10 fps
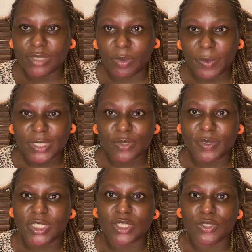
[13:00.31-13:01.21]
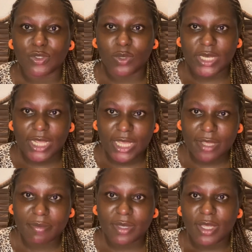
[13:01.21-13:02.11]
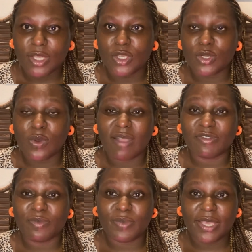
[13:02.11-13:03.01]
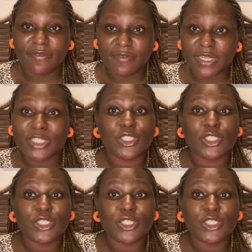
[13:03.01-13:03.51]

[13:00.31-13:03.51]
property will be changed to your name. You don't have to pay finish. The